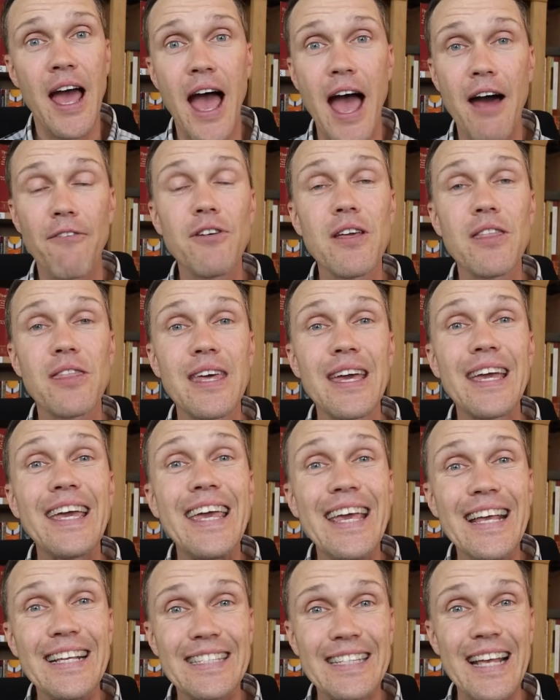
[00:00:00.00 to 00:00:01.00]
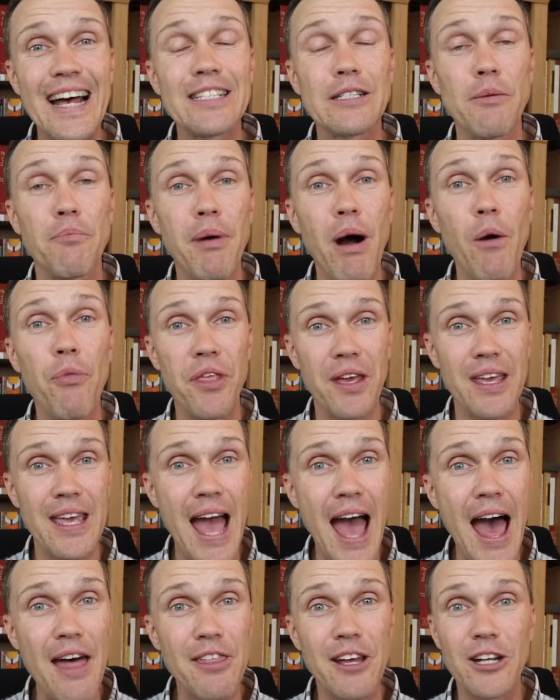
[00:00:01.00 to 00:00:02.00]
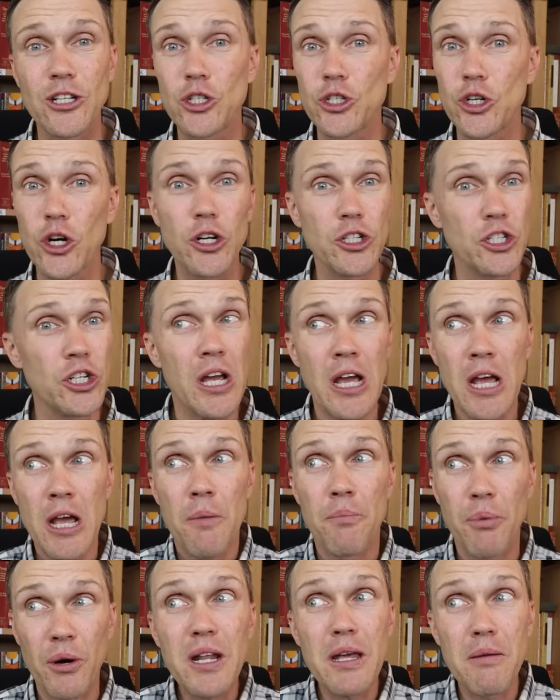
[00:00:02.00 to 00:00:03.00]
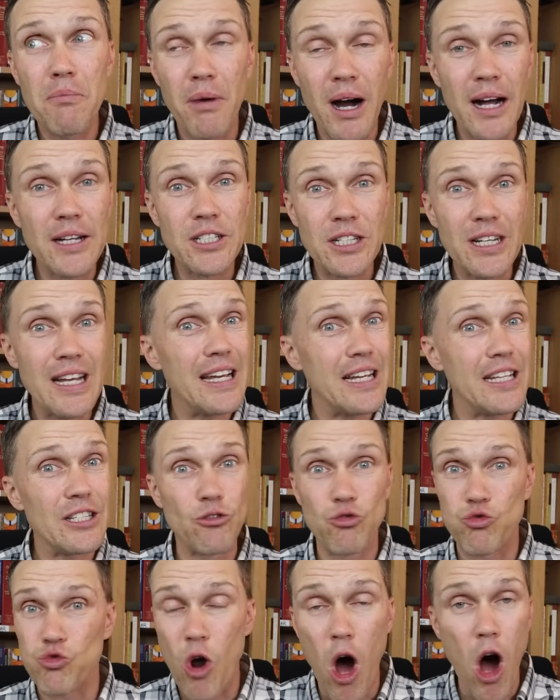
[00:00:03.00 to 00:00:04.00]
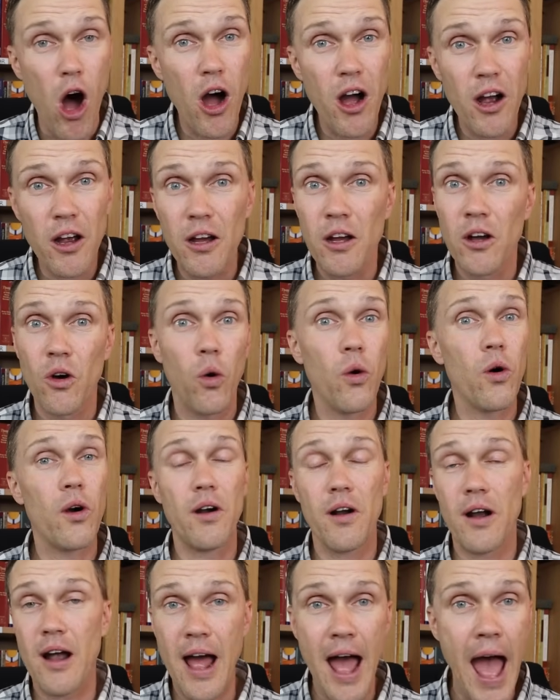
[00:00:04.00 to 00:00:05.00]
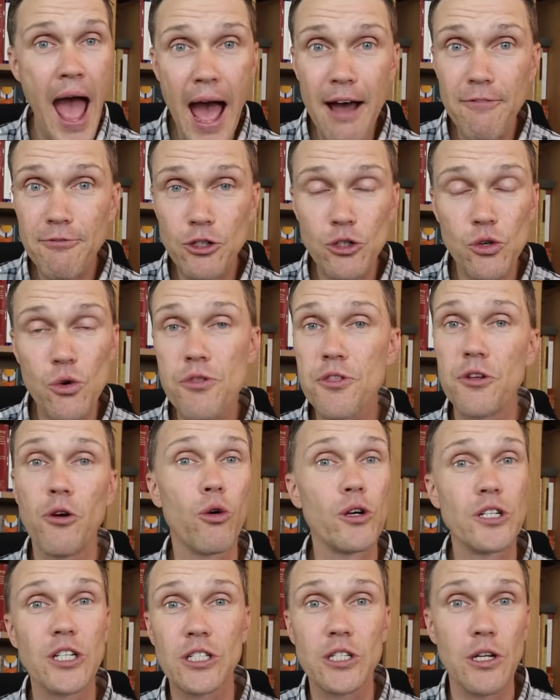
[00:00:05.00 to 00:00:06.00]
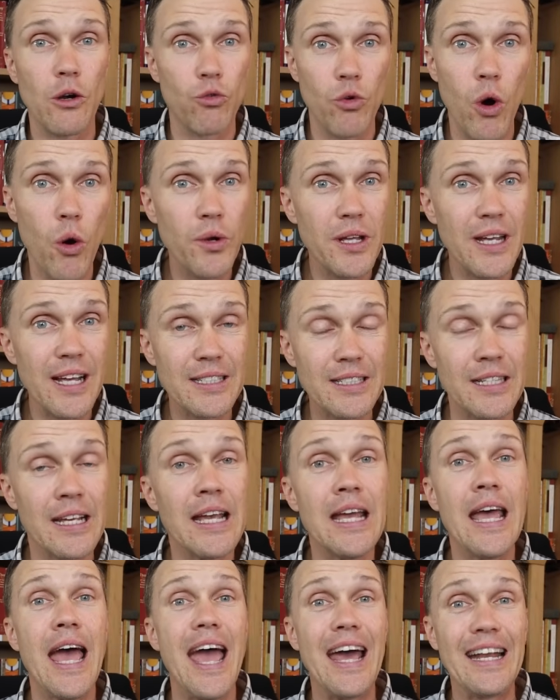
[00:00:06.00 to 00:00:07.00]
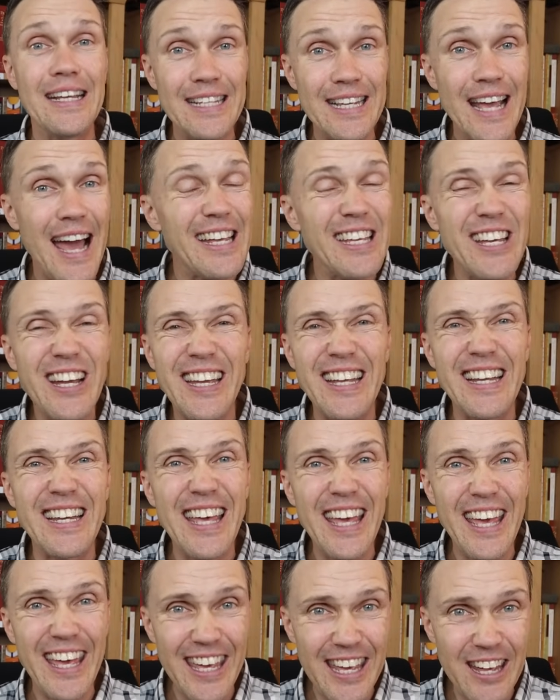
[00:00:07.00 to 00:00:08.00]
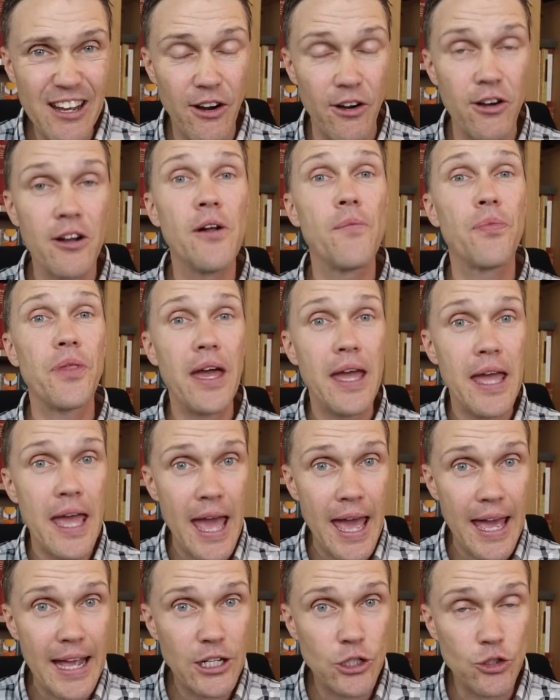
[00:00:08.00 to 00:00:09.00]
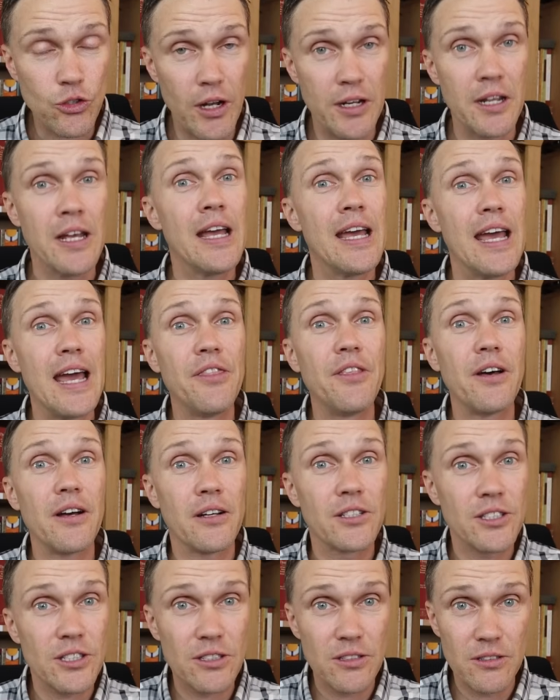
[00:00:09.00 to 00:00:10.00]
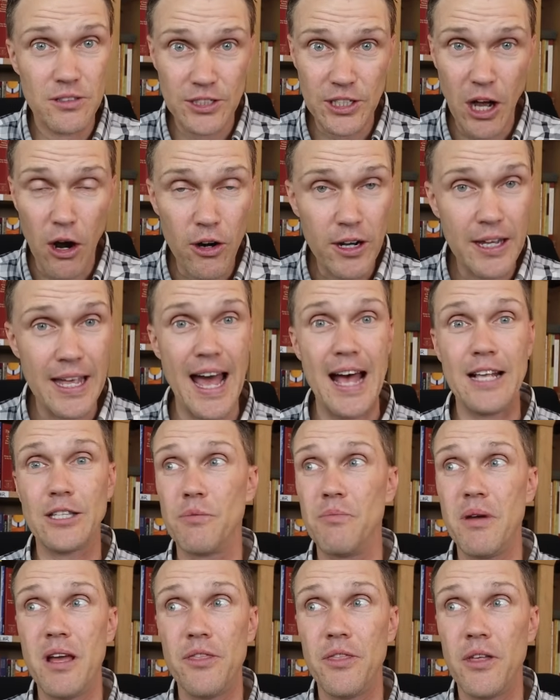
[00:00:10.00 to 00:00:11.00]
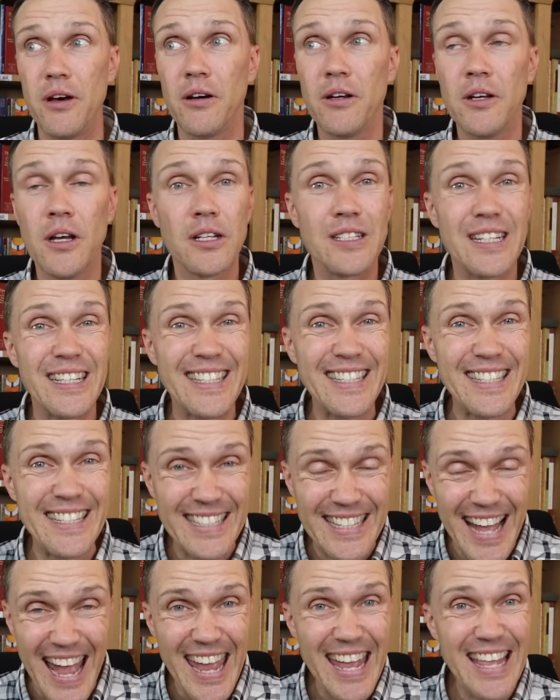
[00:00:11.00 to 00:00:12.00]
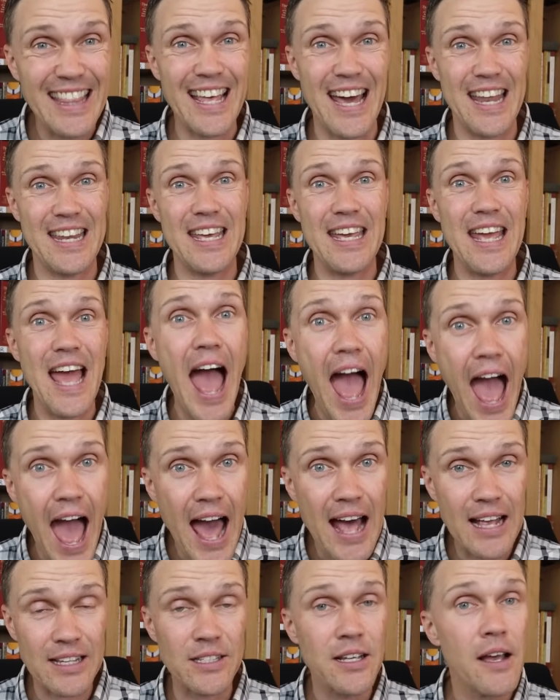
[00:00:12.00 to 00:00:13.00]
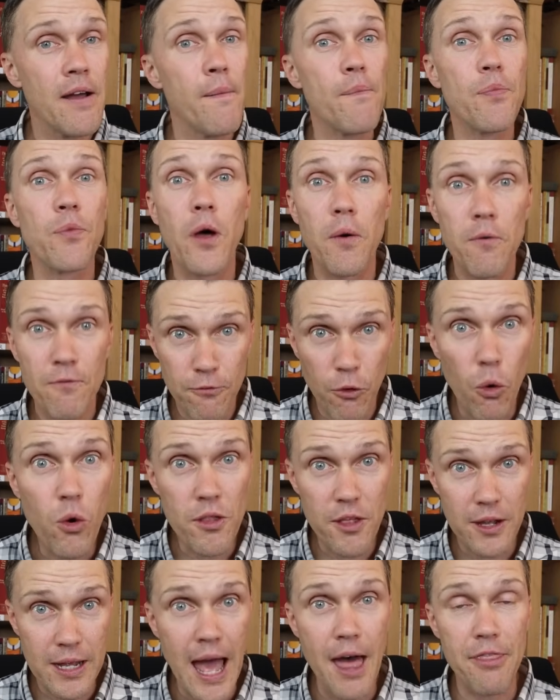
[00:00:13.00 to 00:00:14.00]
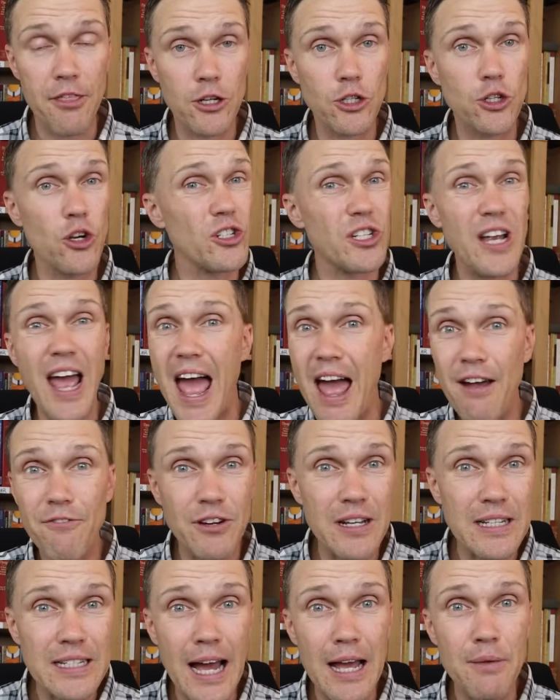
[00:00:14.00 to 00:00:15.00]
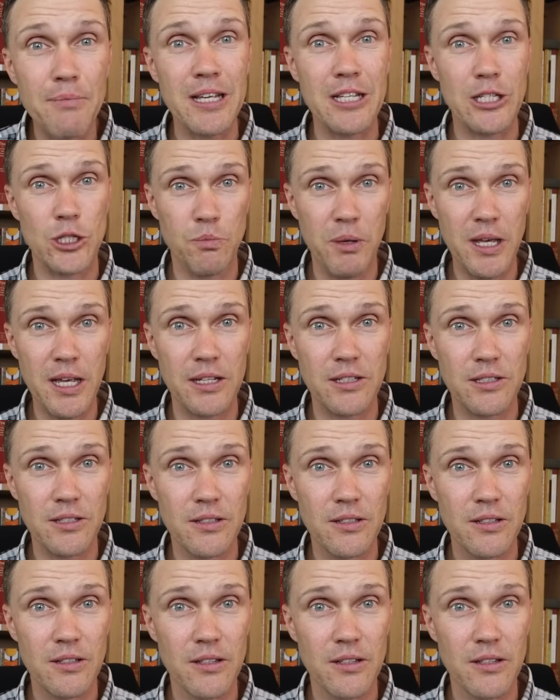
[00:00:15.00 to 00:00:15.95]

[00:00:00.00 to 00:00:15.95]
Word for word: Everything he says about the Catholic Church pretty much is wrong or half-truth or just erroneous, and yet you can hear the hatred and the sarcasm and the disdain that he has for the Catholic Church every time he speaks.